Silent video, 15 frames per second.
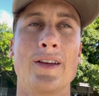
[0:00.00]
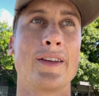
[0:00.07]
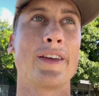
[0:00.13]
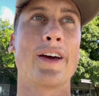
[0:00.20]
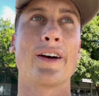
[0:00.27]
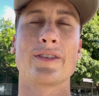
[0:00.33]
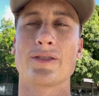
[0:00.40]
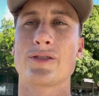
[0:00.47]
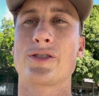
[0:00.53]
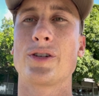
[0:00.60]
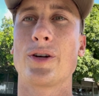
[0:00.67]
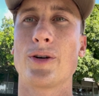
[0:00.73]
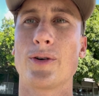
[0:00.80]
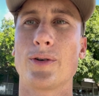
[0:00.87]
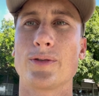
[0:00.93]
Yeah,
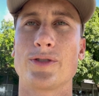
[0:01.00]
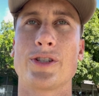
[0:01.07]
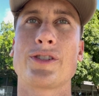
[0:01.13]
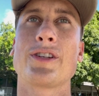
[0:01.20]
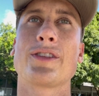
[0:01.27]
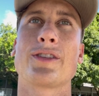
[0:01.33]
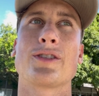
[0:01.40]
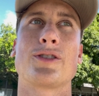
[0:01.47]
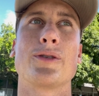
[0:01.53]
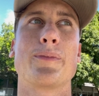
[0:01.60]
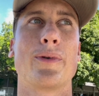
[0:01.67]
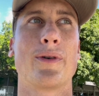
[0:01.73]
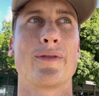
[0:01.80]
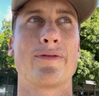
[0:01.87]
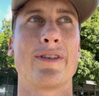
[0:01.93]
so just hit the
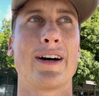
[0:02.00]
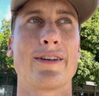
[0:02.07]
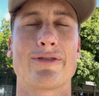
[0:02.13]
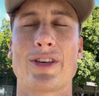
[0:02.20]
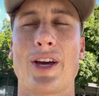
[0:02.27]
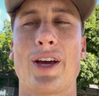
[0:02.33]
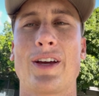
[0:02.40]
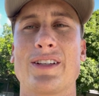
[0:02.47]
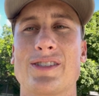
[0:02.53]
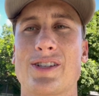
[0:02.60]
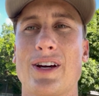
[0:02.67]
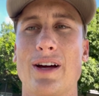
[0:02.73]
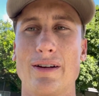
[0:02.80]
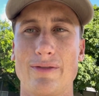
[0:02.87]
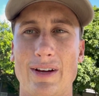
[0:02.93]
2.5K. It's
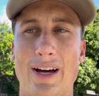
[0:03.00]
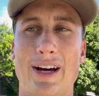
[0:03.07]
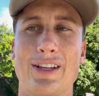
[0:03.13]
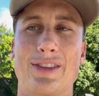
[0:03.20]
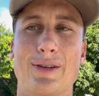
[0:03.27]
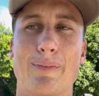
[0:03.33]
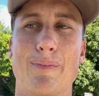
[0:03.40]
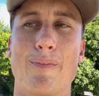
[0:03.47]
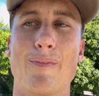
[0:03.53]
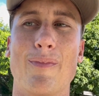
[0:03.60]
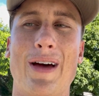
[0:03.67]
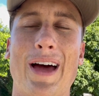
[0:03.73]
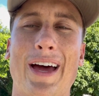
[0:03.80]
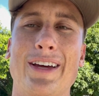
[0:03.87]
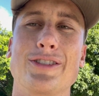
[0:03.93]
kind of at the
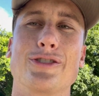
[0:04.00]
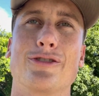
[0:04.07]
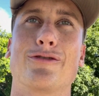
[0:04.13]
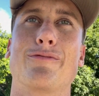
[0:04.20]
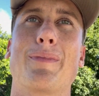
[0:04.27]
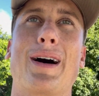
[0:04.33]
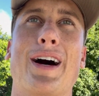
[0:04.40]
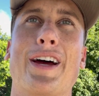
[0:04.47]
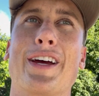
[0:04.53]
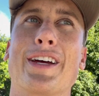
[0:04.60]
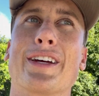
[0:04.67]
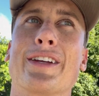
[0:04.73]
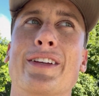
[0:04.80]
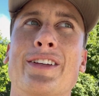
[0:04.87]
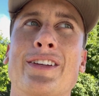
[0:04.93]
edge of my
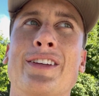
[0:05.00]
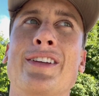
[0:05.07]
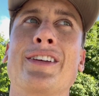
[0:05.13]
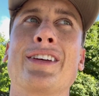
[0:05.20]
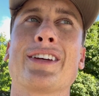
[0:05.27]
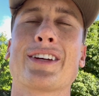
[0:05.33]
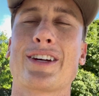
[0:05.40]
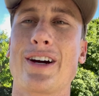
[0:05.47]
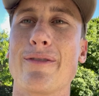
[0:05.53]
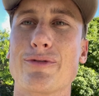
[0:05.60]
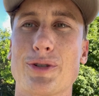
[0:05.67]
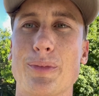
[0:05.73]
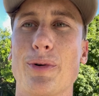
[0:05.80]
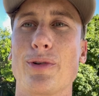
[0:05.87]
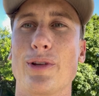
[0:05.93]

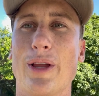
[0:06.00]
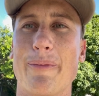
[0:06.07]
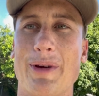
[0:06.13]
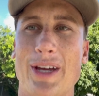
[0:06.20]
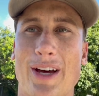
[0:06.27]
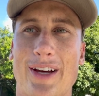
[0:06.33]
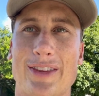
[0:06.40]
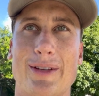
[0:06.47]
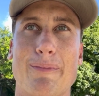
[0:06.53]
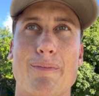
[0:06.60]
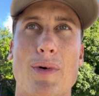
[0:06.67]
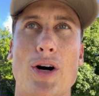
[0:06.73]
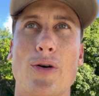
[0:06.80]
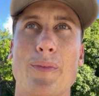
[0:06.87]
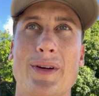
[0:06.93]
comfortable limit at the
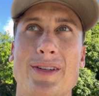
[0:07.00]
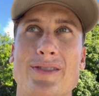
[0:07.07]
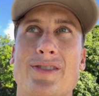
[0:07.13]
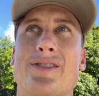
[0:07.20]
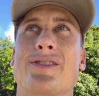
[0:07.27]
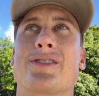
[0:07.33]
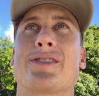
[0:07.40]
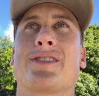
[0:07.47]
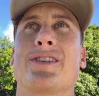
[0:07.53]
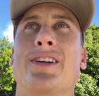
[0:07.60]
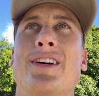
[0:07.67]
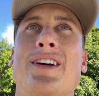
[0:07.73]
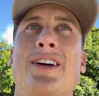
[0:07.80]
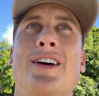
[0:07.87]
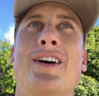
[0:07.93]
moment.
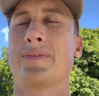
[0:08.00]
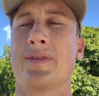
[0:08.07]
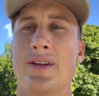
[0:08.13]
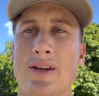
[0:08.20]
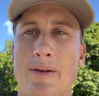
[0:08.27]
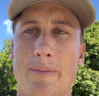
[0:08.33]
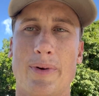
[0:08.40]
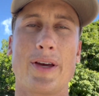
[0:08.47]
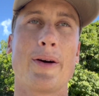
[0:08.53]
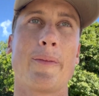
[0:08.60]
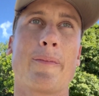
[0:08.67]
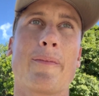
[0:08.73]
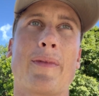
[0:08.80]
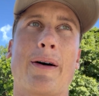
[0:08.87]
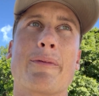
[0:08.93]
But yeah,
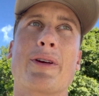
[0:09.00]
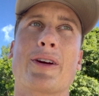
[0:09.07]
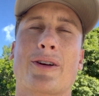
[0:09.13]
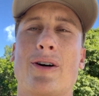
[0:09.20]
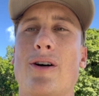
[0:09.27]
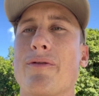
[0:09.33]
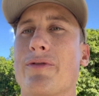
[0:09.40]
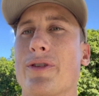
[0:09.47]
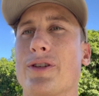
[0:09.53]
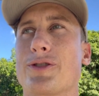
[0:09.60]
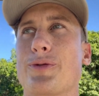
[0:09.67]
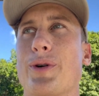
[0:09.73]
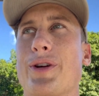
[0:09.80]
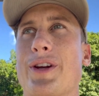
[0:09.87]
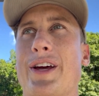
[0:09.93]
I'm gonna call it for this
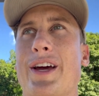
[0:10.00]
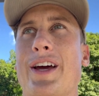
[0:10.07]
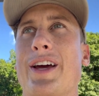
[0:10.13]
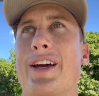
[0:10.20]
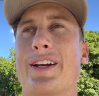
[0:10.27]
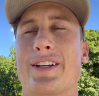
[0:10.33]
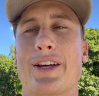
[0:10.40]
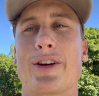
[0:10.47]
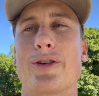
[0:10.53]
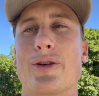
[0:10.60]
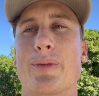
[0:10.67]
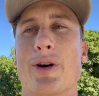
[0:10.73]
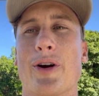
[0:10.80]
one and get an Uber